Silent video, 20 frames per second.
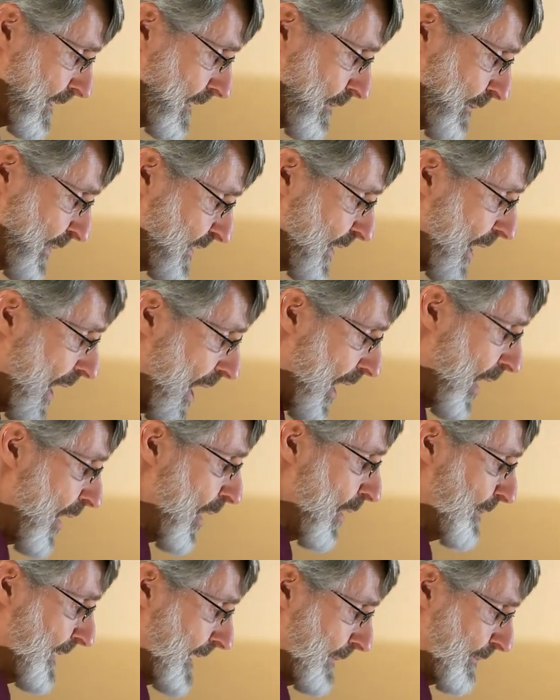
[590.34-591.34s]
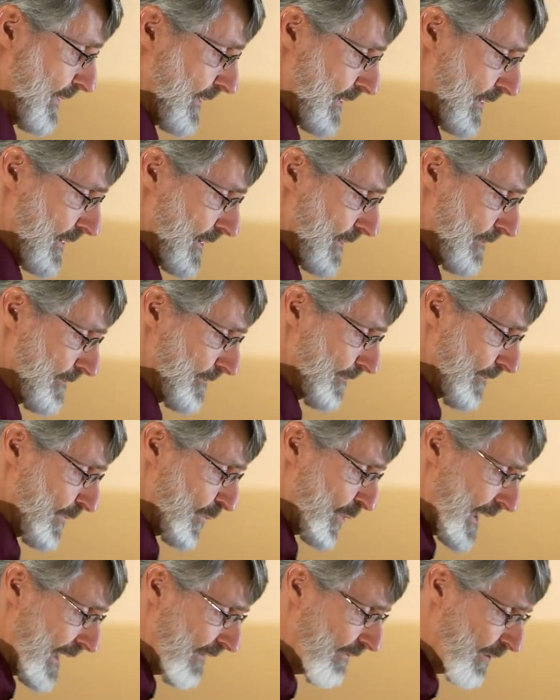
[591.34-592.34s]
but to all people, Lord.
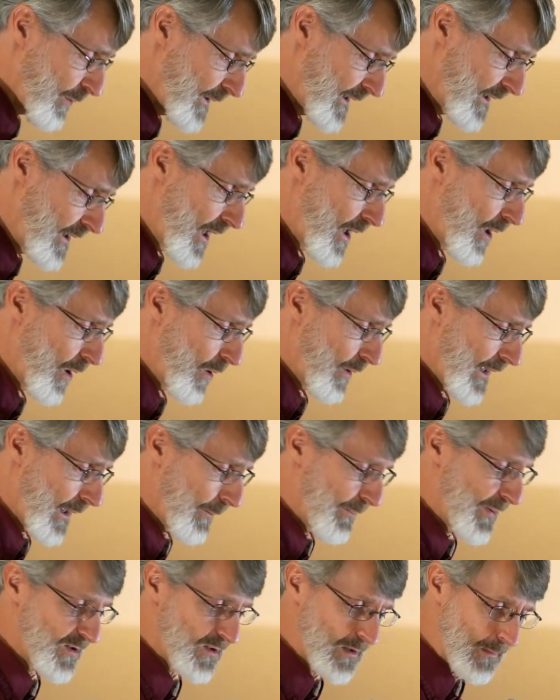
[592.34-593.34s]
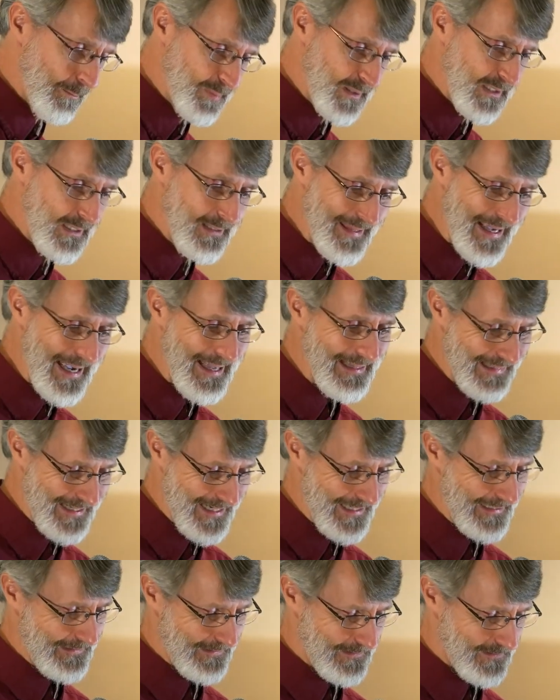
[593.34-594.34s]
Wherever we go, help us to be that
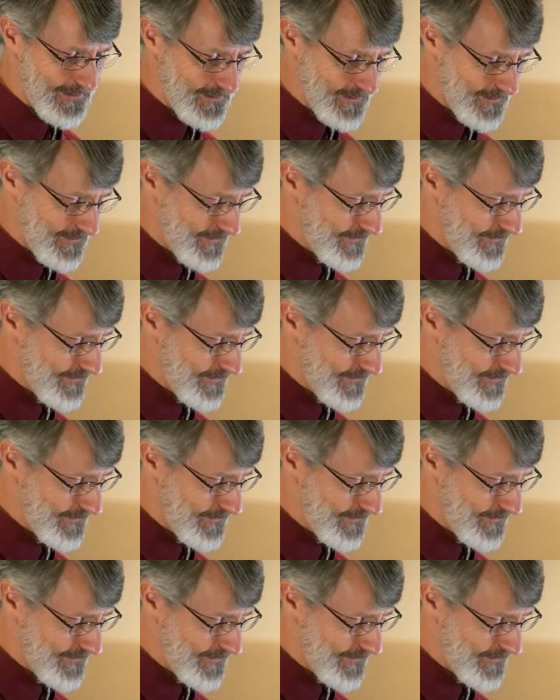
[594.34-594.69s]
light.